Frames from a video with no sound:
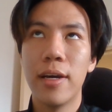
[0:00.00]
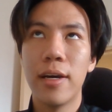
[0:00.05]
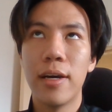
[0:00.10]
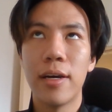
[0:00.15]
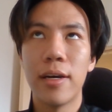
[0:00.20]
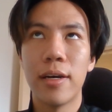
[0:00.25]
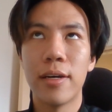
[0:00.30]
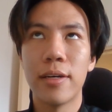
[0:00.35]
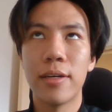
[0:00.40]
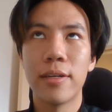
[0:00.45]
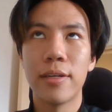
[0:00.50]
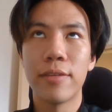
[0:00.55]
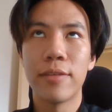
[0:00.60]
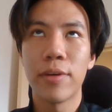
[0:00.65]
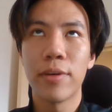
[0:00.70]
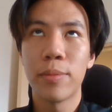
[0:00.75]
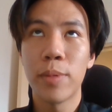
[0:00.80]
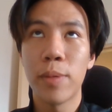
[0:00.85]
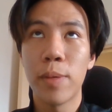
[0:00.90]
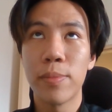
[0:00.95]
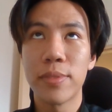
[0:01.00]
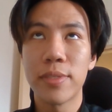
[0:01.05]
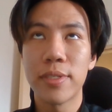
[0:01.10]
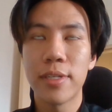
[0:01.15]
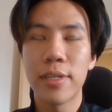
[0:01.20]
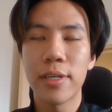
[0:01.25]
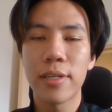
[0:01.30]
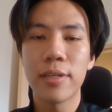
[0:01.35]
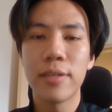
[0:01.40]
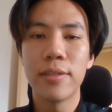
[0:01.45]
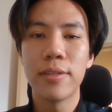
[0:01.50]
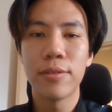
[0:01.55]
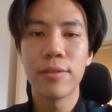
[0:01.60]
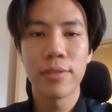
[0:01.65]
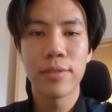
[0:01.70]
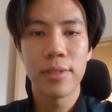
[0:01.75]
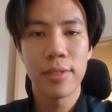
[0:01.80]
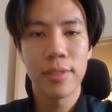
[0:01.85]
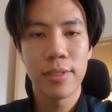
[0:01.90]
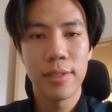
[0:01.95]
if I'm not mistaken, it
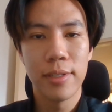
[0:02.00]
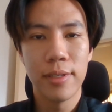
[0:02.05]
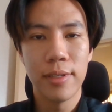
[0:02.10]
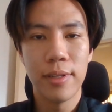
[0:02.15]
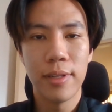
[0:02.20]
was